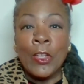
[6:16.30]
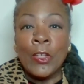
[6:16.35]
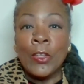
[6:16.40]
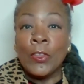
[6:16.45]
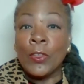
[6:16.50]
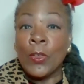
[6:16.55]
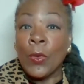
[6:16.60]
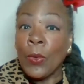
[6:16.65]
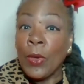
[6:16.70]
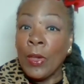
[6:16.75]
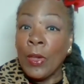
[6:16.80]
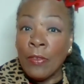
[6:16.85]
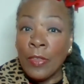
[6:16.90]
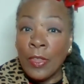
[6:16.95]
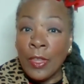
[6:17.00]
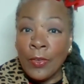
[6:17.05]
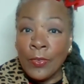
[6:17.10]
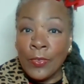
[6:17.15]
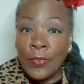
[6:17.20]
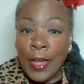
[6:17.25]
So even
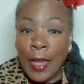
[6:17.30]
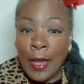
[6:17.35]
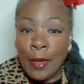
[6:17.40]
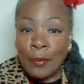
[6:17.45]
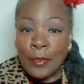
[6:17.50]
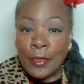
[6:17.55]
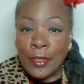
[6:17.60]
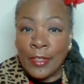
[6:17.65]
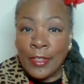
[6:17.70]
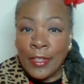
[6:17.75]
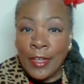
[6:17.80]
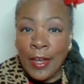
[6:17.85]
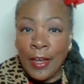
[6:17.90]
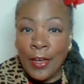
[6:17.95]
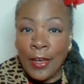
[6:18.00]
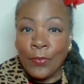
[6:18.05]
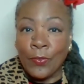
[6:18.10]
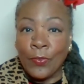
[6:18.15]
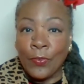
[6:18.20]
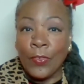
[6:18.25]
though times are
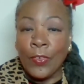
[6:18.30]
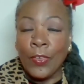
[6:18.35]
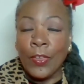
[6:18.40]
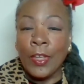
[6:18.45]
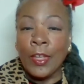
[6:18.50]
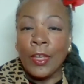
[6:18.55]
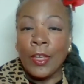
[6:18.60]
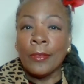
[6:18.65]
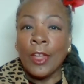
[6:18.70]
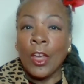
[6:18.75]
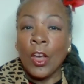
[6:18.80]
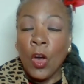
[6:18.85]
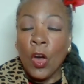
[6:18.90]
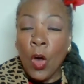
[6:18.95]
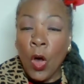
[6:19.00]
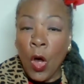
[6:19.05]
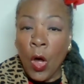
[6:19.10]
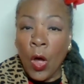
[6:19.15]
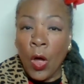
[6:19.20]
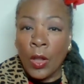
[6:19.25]
tough, the
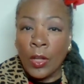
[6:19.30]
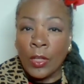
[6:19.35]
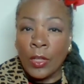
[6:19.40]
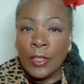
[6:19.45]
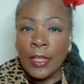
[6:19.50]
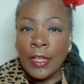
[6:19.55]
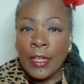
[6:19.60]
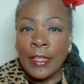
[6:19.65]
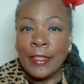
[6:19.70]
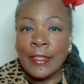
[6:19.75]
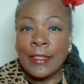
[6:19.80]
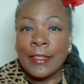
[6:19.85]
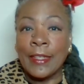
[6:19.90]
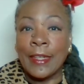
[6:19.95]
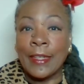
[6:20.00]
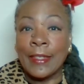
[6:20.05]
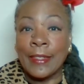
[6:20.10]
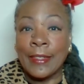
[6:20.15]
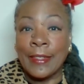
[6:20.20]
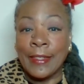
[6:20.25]
call is
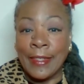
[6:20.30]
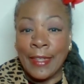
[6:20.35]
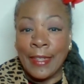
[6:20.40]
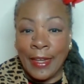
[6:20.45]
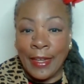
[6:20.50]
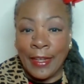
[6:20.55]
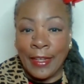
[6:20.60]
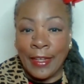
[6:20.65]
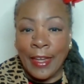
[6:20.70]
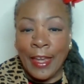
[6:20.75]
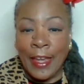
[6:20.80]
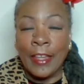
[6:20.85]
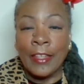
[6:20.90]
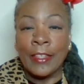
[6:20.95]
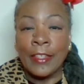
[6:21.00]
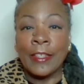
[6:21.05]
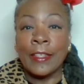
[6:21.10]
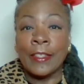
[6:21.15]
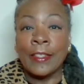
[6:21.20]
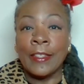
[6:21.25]
to sing and
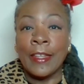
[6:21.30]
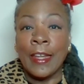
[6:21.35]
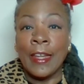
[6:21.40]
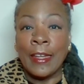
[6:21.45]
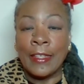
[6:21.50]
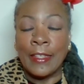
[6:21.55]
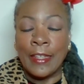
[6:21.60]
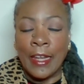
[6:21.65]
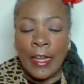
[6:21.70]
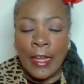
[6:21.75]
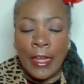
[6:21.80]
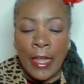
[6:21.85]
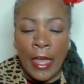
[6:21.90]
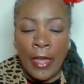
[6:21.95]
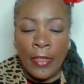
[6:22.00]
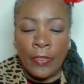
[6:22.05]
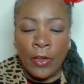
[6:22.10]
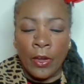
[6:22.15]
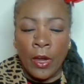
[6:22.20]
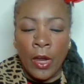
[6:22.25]
to sing
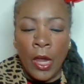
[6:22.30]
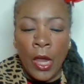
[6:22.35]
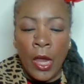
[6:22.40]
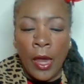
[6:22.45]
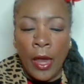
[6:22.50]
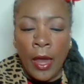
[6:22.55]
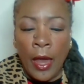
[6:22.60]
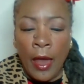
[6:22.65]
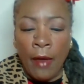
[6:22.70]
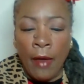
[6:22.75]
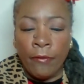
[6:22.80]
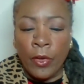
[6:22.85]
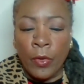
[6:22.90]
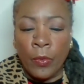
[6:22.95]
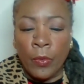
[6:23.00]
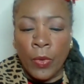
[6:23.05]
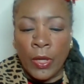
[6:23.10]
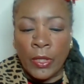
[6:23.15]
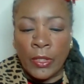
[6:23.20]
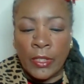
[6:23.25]
together,
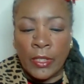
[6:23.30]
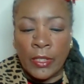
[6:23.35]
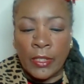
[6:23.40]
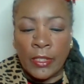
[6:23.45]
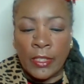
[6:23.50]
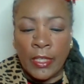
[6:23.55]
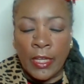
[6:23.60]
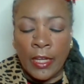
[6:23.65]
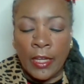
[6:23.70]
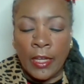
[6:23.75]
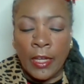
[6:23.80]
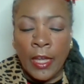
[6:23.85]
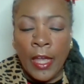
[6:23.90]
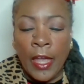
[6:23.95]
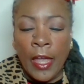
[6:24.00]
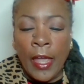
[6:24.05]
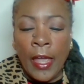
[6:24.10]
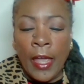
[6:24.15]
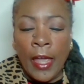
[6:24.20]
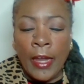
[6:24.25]
everyone to sing.
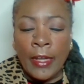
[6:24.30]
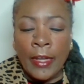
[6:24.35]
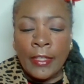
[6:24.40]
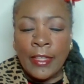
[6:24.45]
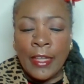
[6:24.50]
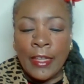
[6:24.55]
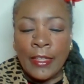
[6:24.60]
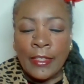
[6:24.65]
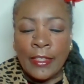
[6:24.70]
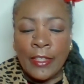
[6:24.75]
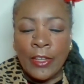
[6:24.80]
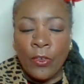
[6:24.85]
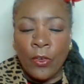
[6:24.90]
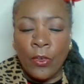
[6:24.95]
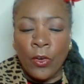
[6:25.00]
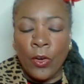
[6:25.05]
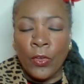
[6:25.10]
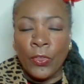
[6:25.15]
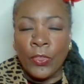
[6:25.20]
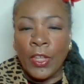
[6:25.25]
And it says, "Till
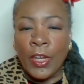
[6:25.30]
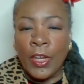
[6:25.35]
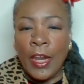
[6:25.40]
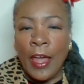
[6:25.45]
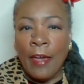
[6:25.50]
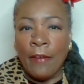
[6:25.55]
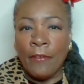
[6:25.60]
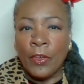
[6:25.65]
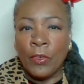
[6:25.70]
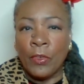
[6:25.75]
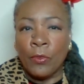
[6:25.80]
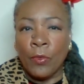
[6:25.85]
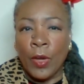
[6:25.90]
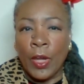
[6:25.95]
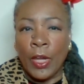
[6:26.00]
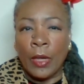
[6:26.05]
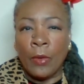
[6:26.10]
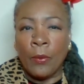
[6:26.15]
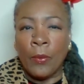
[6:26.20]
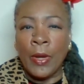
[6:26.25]
earth and heaven
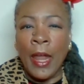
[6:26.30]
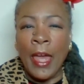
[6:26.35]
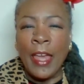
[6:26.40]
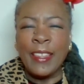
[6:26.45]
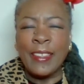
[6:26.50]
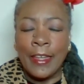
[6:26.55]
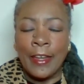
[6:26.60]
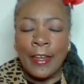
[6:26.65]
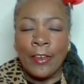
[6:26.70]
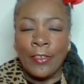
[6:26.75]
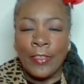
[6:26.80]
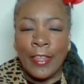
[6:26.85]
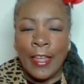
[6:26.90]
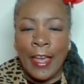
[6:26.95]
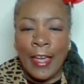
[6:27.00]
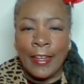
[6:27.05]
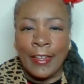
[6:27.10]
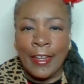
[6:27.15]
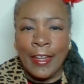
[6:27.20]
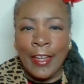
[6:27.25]
ring." And when I hear
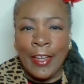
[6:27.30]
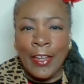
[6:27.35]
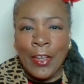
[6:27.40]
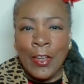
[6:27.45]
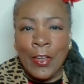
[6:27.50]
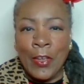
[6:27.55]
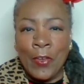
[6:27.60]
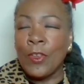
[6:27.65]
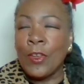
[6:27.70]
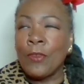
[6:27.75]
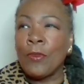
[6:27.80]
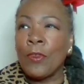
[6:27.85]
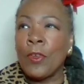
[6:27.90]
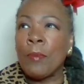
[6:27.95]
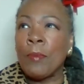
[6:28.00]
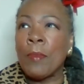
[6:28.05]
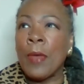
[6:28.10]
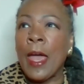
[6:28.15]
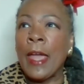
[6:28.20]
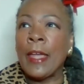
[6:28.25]
that, it
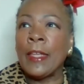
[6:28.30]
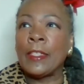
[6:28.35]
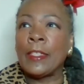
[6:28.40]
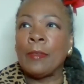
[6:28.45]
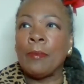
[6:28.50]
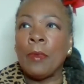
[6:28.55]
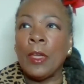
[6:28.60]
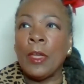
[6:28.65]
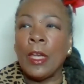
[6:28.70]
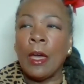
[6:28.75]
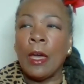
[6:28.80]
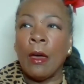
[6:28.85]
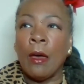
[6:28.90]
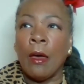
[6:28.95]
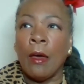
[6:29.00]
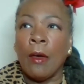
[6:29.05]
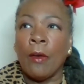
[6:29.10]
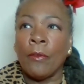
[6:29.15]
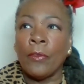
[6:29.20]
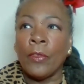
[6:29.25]
reminds me
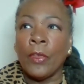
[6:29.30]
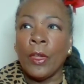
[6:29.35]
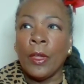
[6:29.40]
of